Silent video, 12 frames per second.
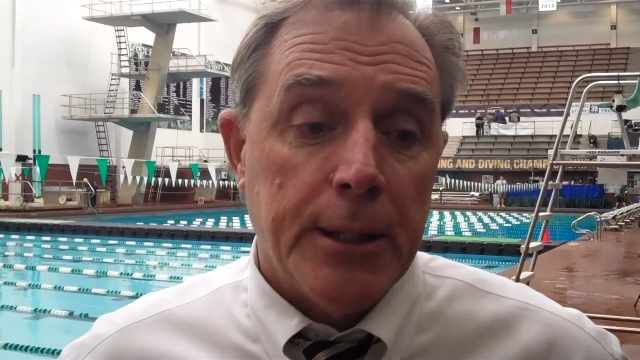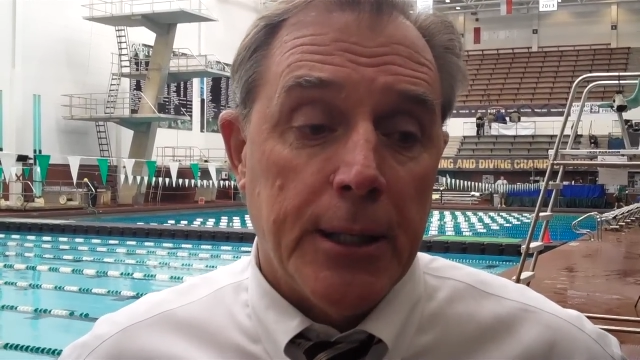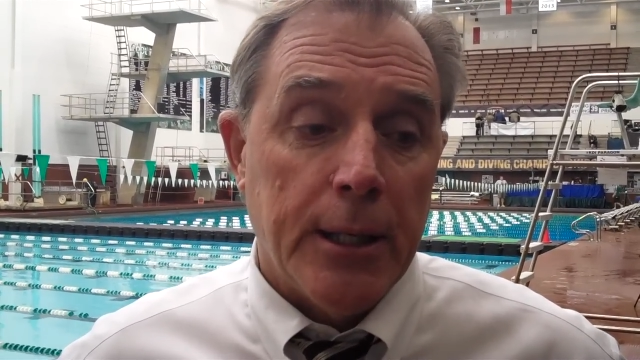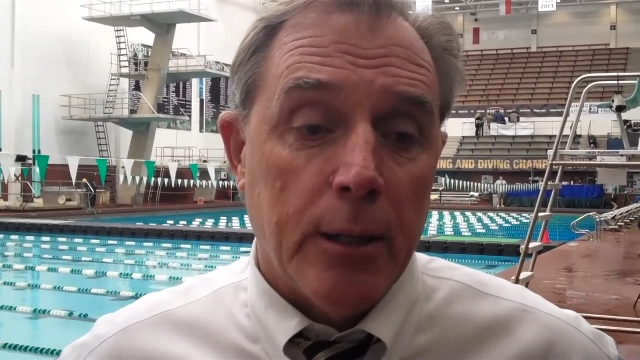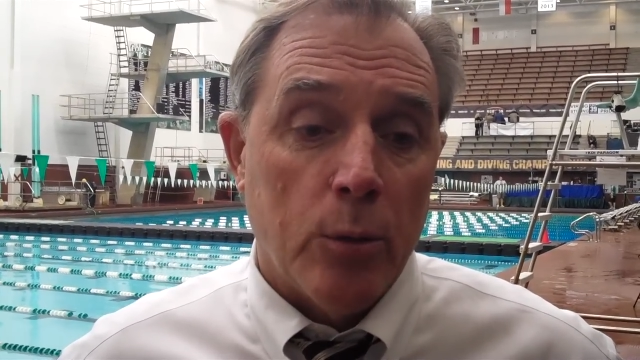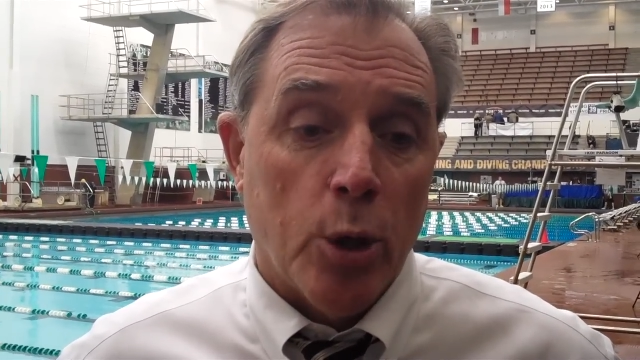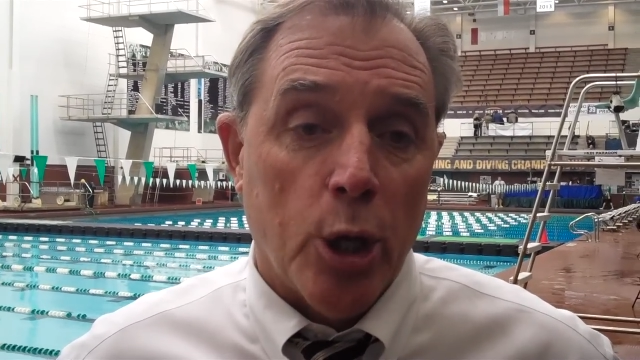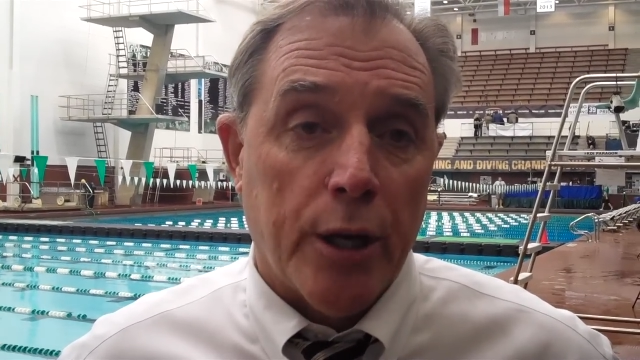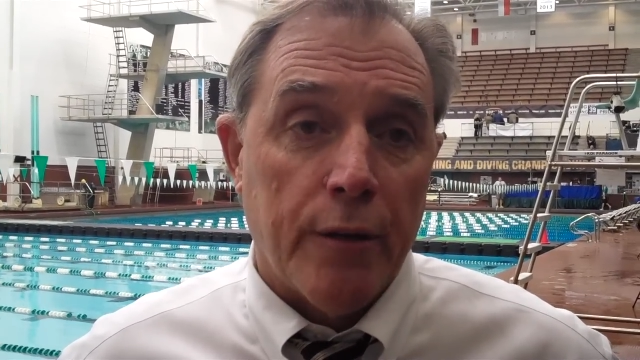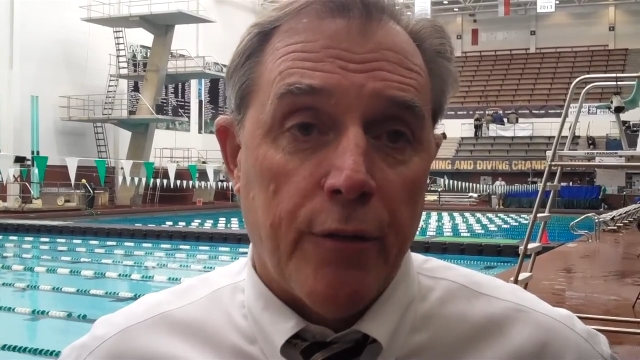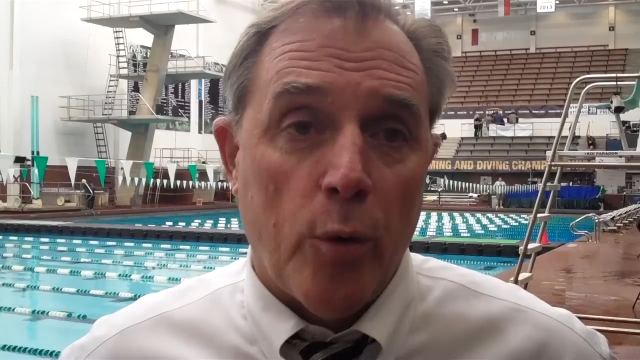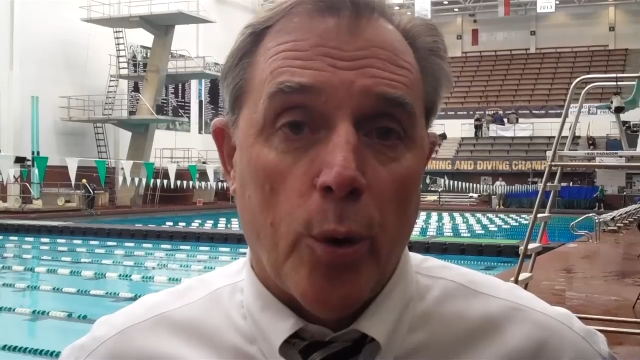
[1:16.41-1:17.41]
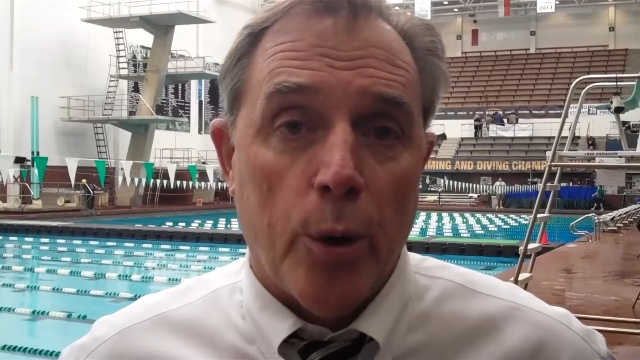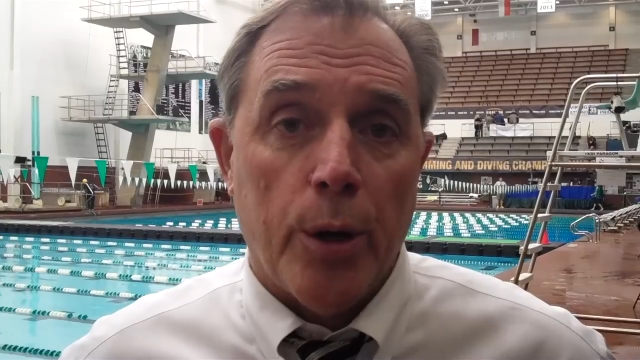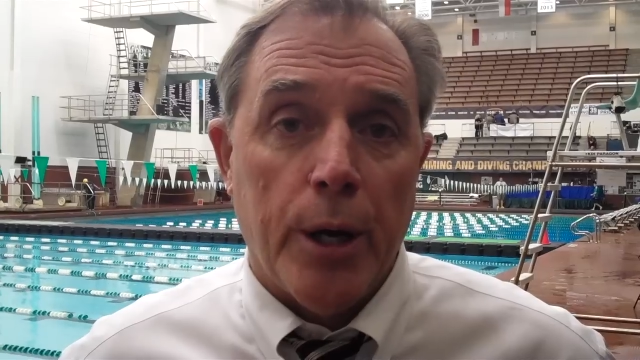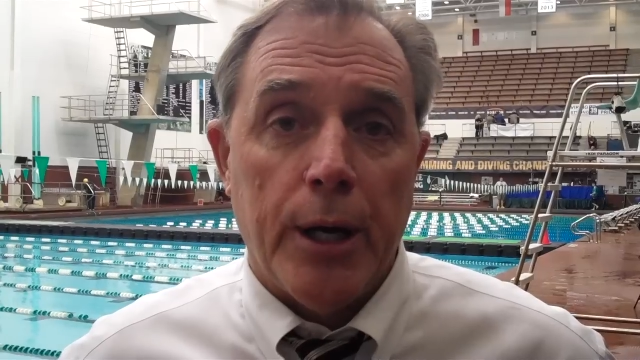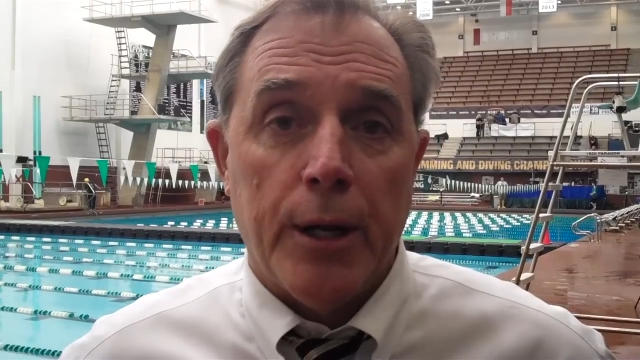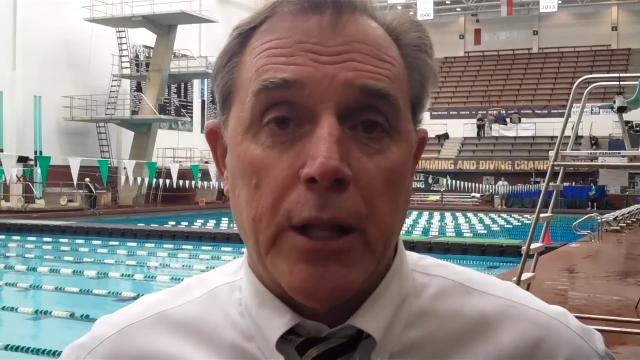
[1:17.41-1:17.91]
uh we're looking for
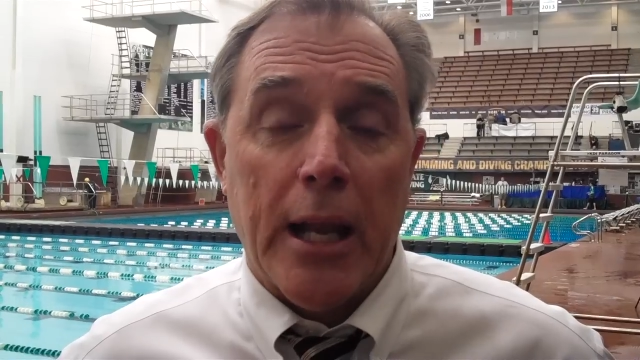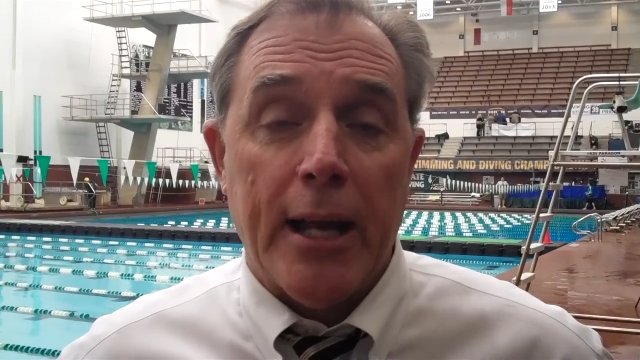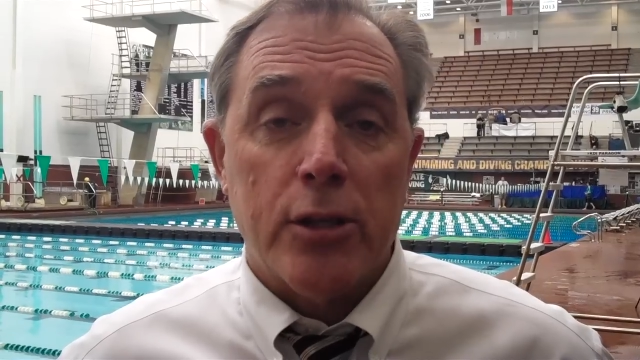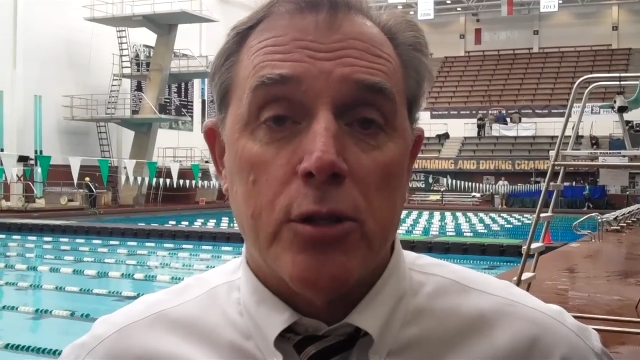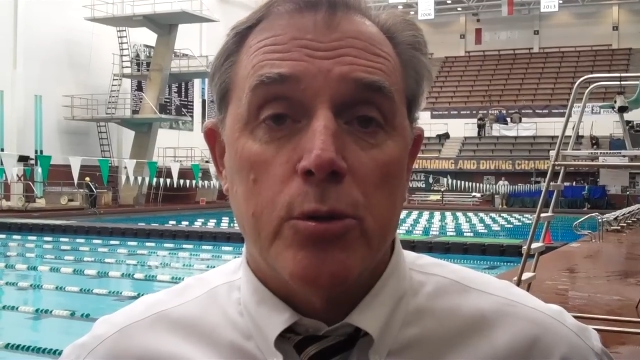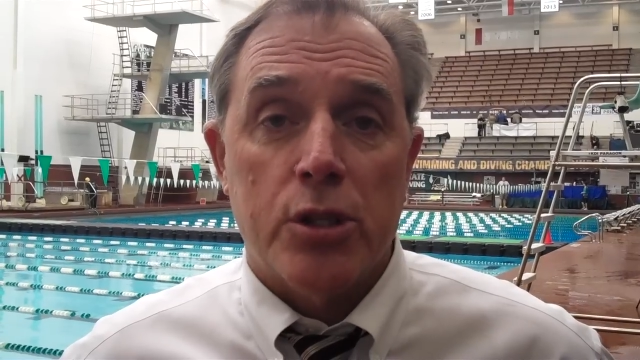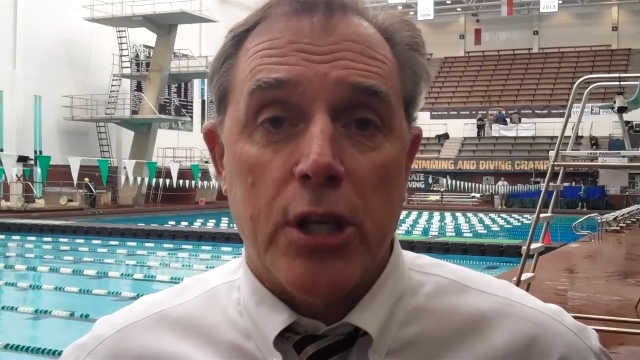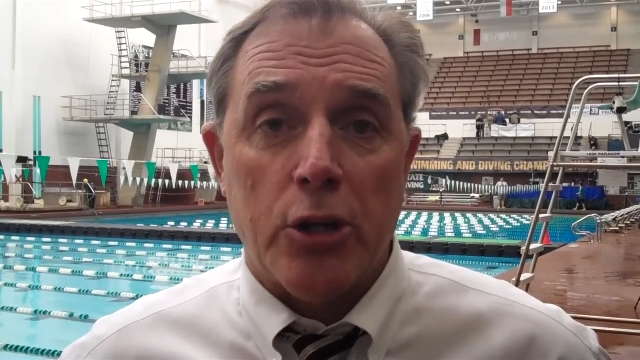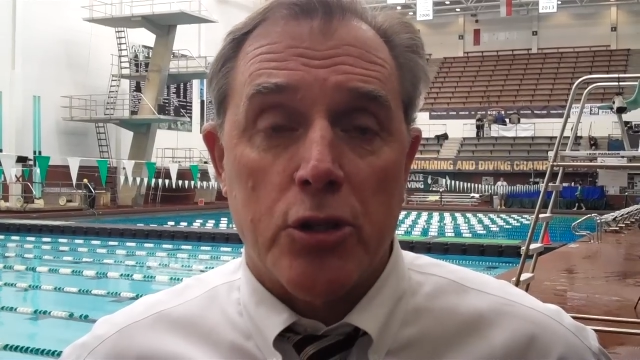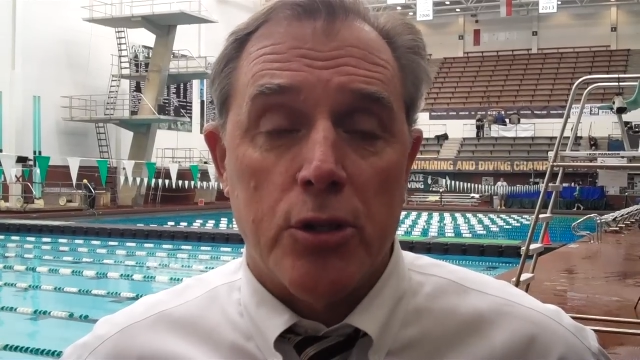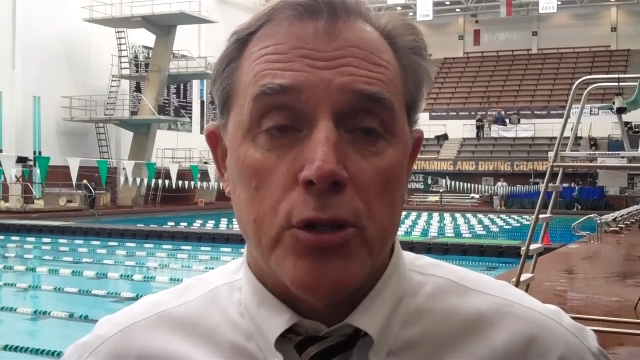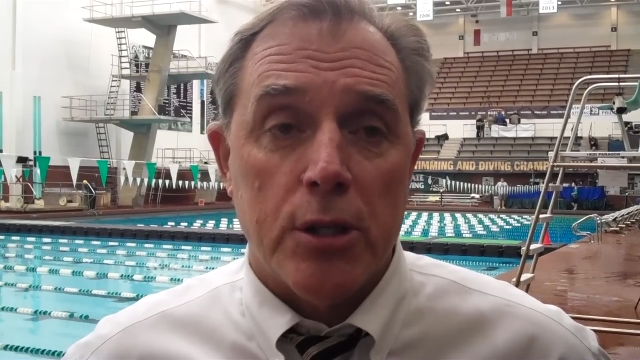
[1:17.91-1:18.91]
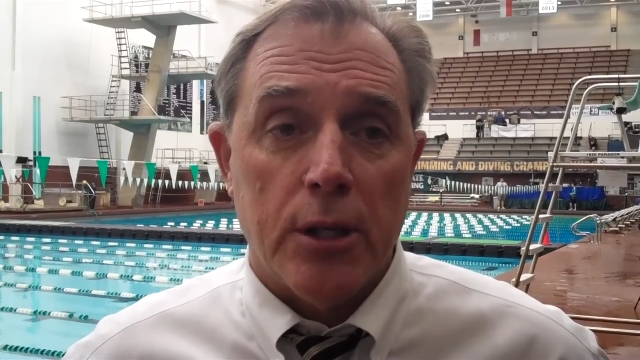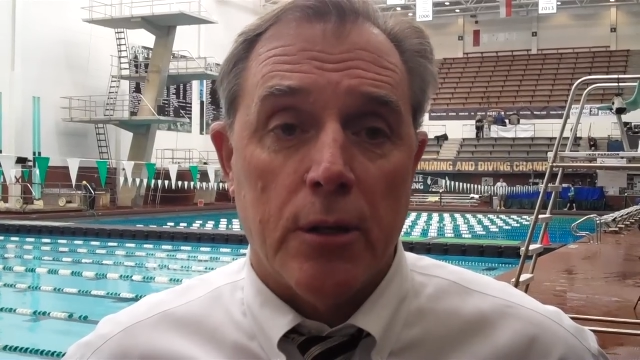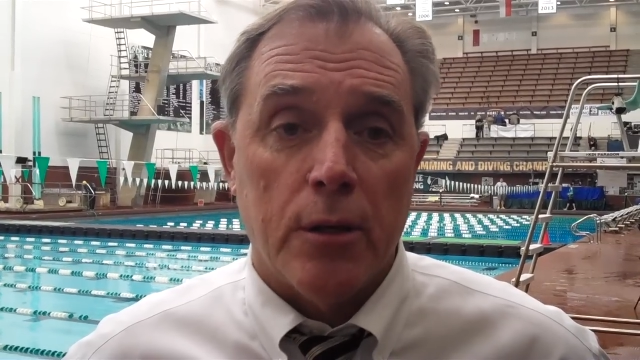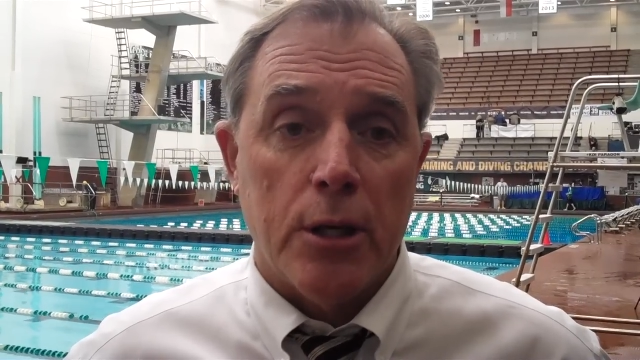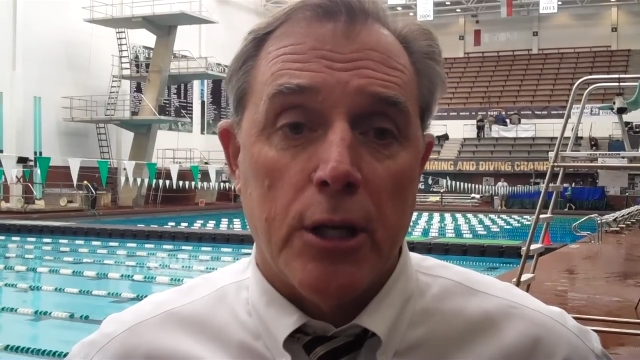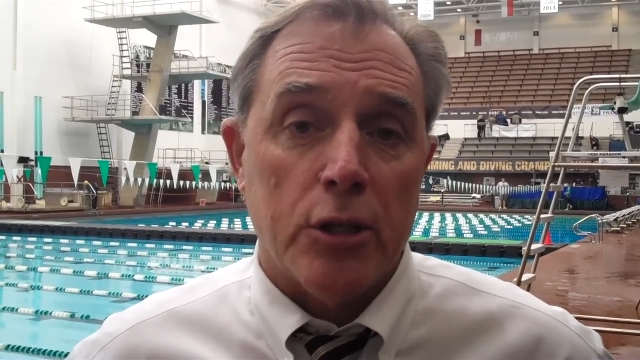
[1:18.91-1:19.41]
uh, the last two sessions,
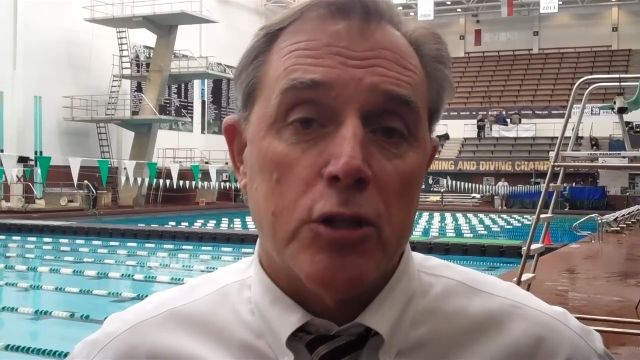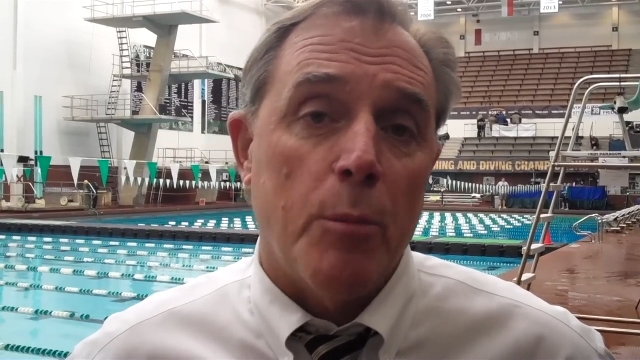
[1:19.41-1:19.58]
and uh,